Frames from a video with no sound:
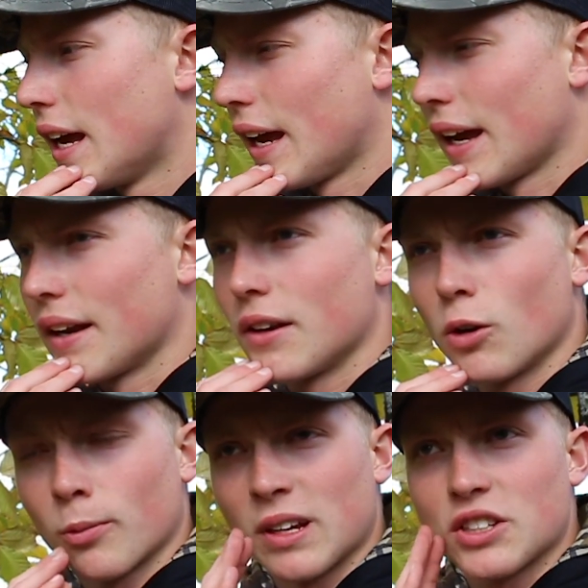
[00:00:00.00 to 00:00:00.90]
and
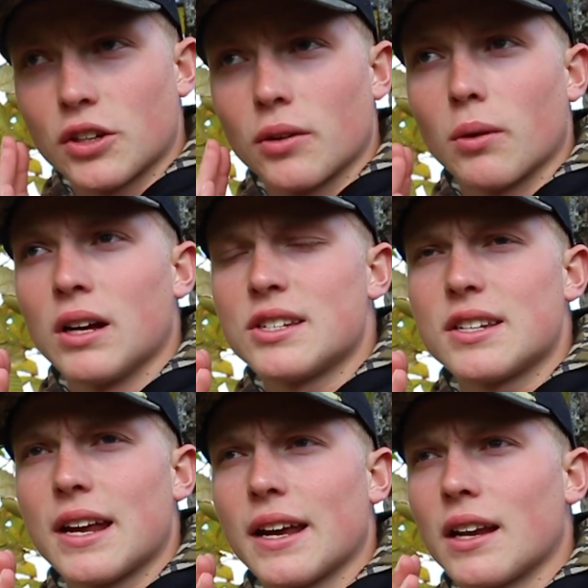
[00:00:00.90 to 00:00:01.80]
normally it's a good rut
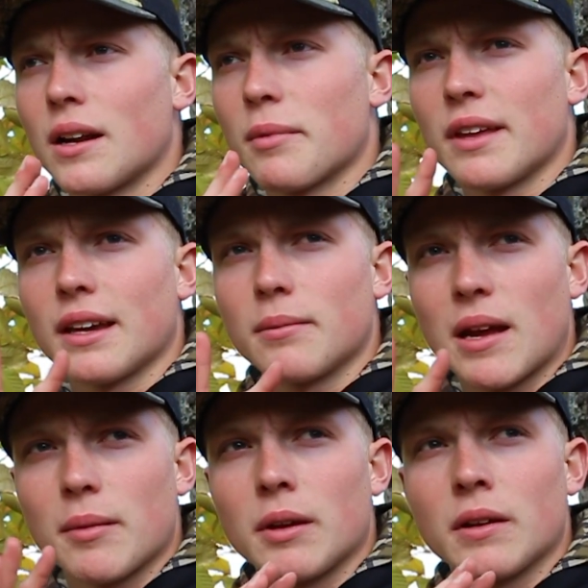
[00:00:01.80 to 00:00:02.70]
stand, and I'm thinking
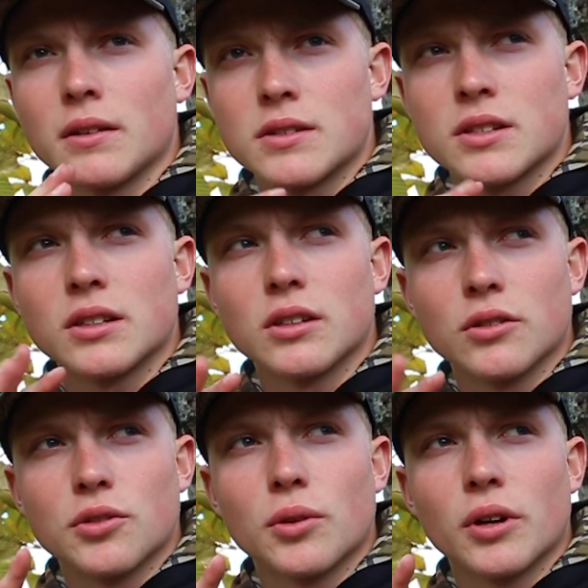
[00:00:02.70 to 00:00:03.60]
maybe it's just a little
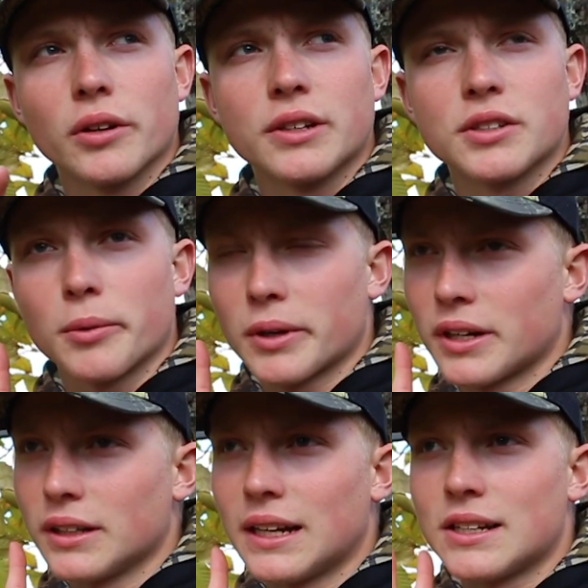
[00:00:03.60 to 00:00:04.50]
too early, so we're
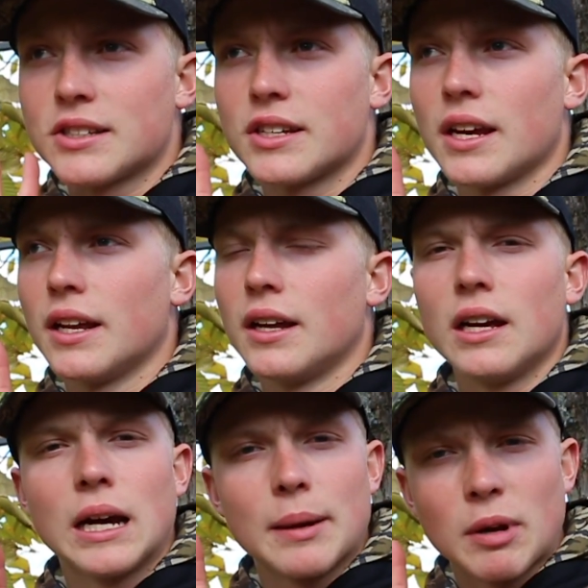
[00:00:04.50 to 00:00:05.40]
gonna let it sit.
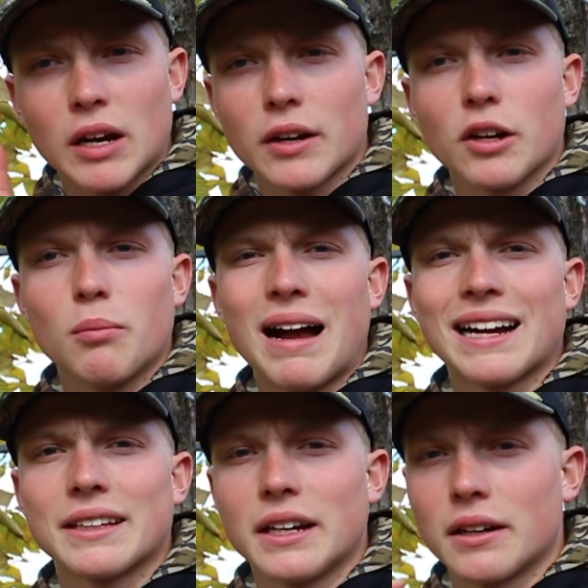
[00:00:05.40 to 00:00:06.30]
I'm not gonna go
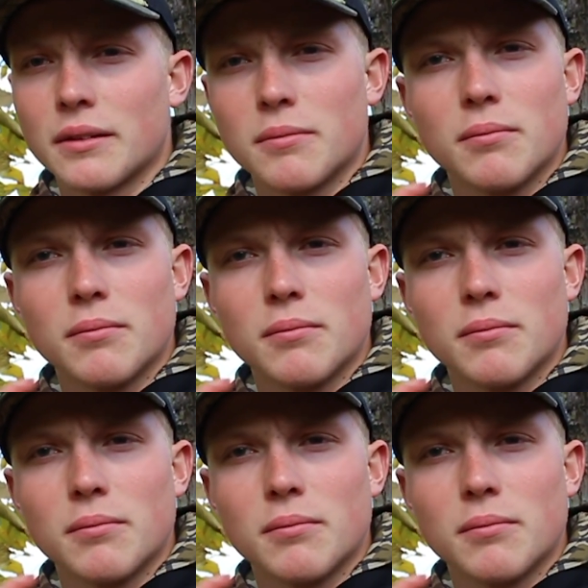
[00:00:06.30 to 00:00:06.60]
back there and,